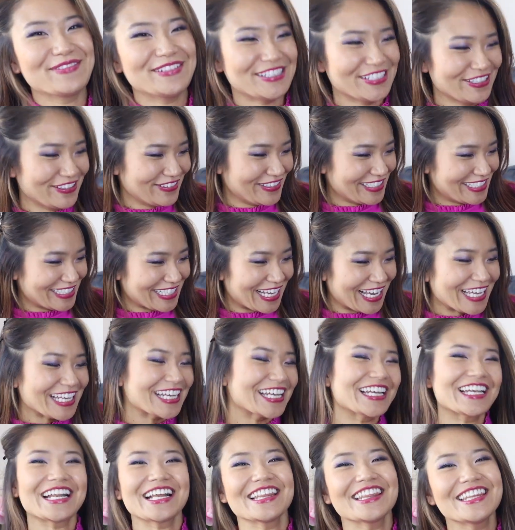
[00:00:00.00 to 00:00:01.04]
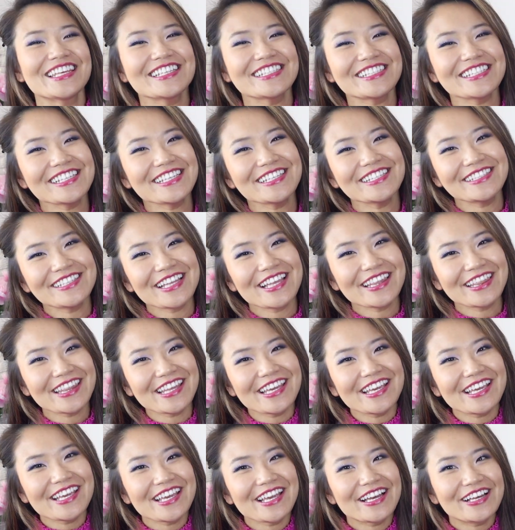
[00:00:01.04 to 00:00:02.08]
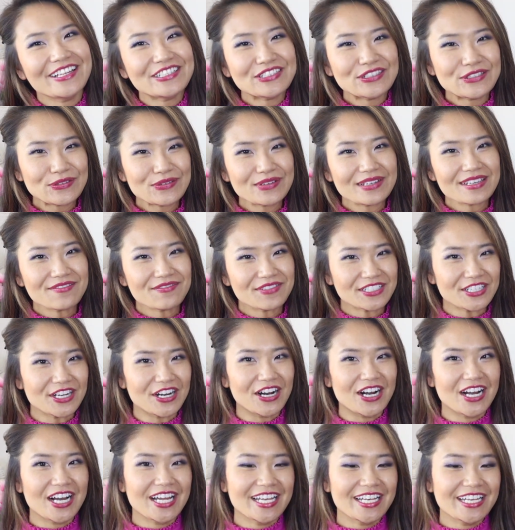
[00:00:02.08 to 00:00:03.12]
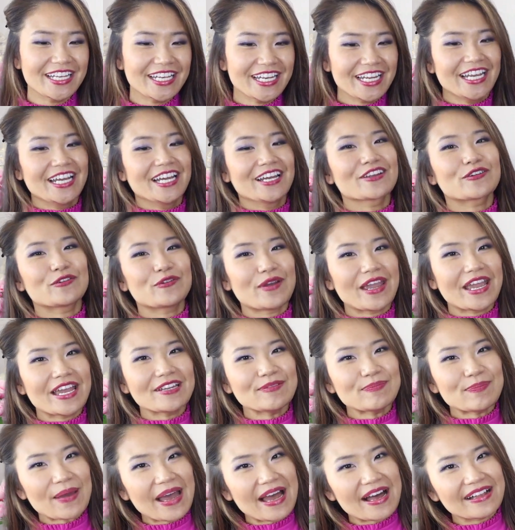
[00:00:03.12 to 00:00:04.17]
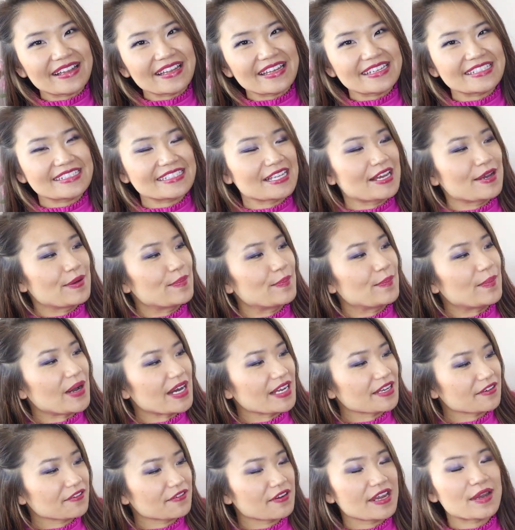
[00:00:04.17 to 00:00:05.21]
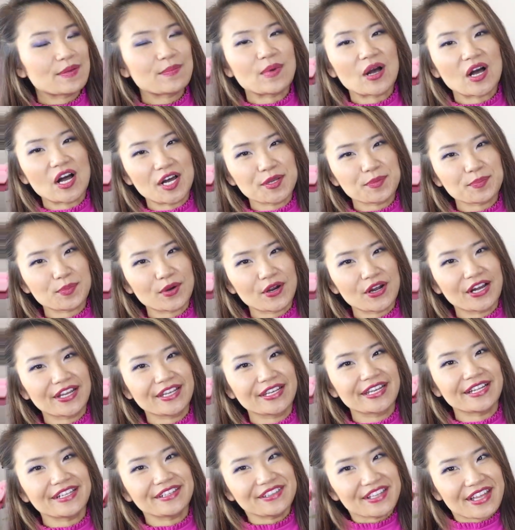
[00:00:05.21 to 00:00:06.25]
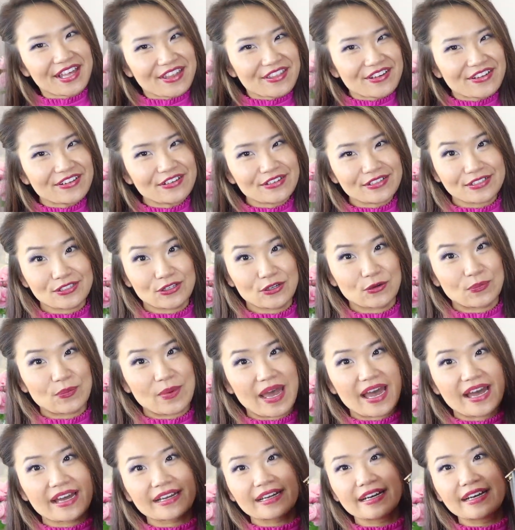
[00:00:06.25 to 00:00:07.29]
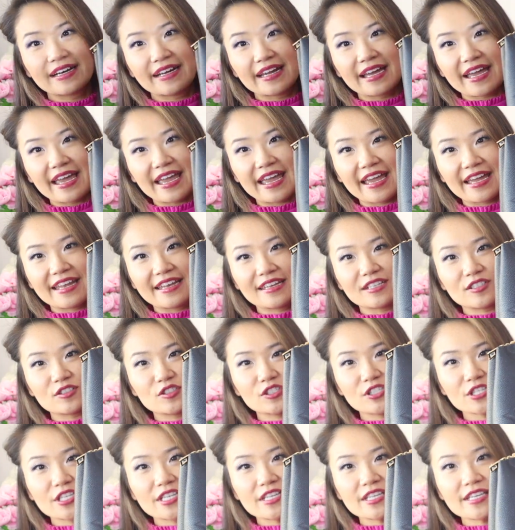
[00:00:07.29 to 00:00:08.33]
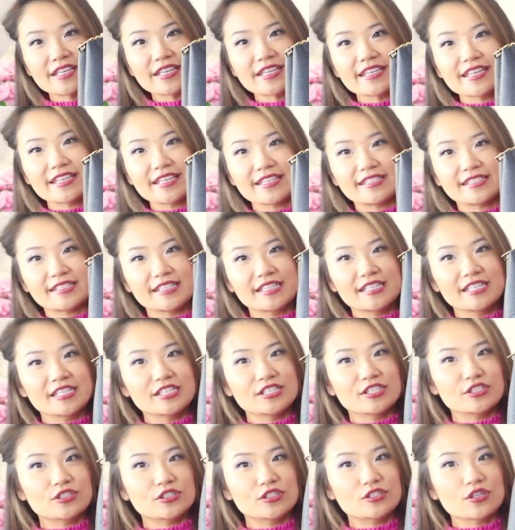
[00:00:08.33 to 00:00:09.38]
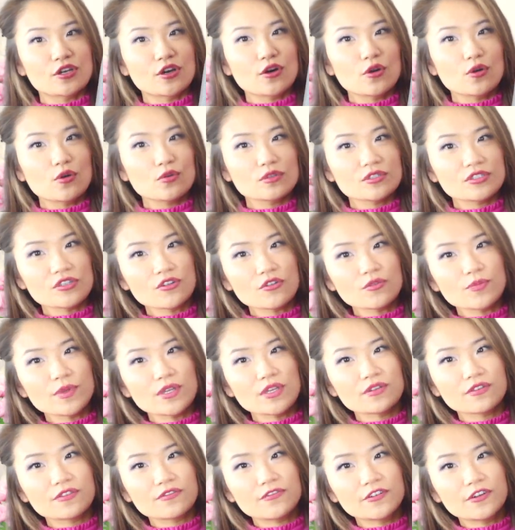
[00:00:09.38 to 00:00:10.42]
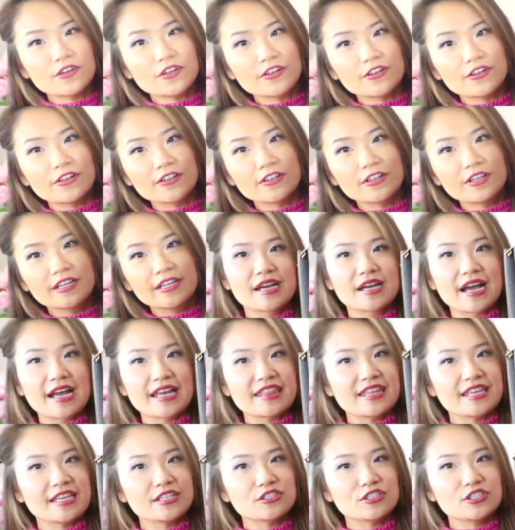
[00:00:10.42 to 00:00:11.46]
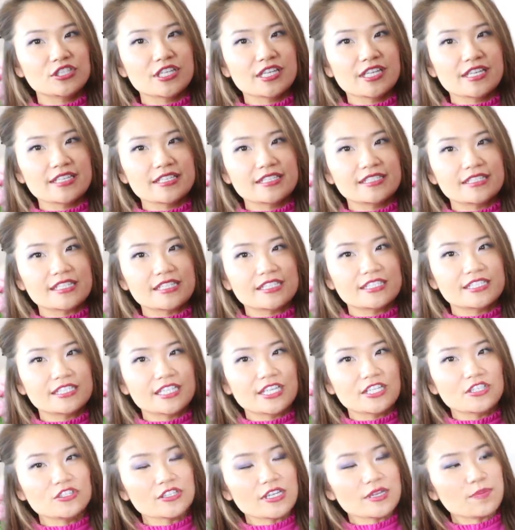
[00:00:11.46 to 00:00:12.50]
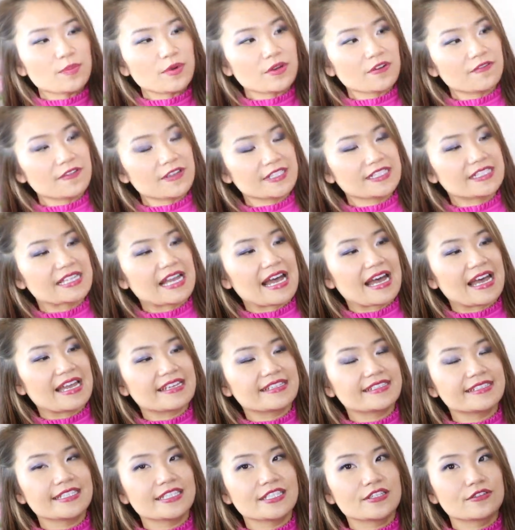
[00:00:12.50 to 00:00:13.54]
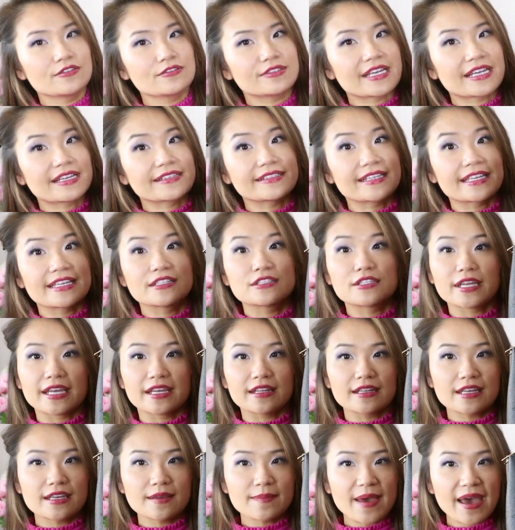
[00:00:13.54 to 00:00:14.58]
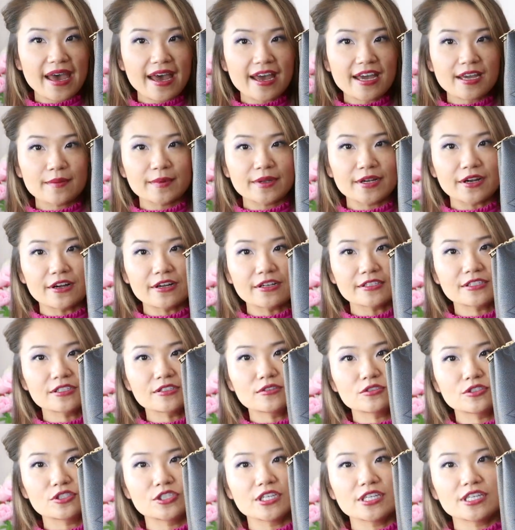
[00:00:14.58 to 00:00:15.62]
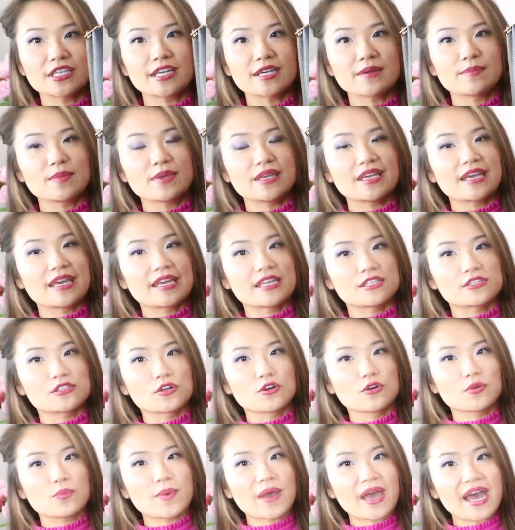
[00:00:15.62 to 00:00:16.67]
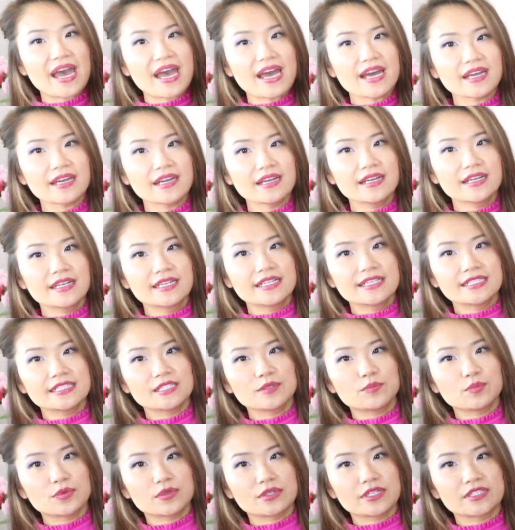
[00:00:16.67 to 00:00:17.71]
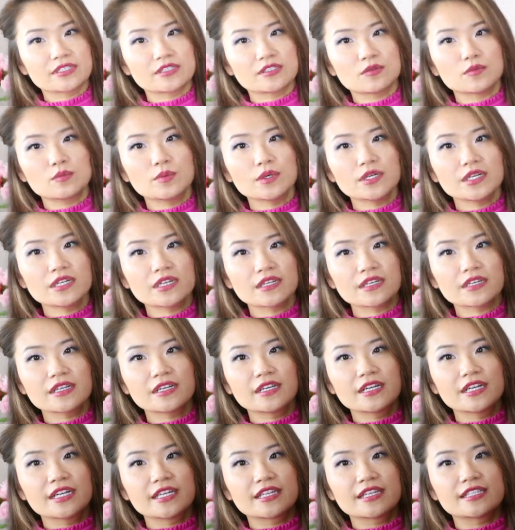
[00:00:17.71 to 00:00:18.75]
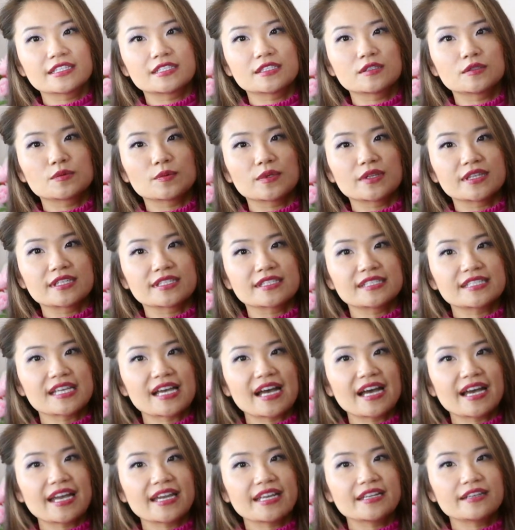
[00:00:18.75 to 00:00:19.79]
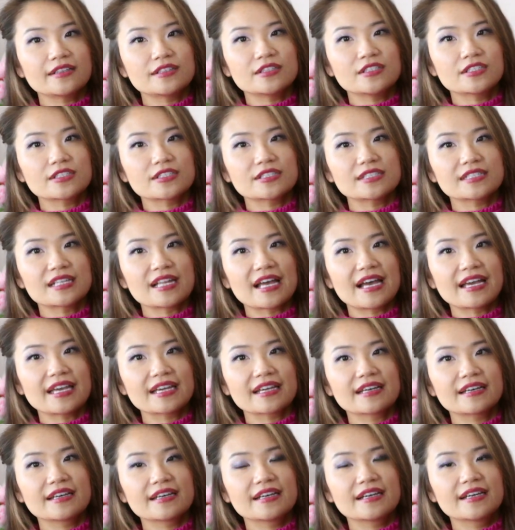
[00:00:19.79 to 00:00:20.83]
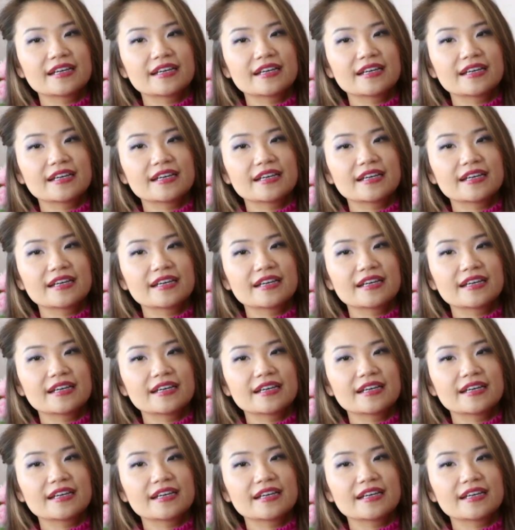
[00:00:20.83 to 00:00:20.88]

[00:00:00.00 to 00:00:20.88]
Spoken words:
so excited. This is the Louis Vuitton Grand Palis Monogram Empreinte leather tote bag, and she is so beautiful. I think she is such a perfect size to use as a daily bag, but also she can be a tote bag to bring to work. This is what the side looks like.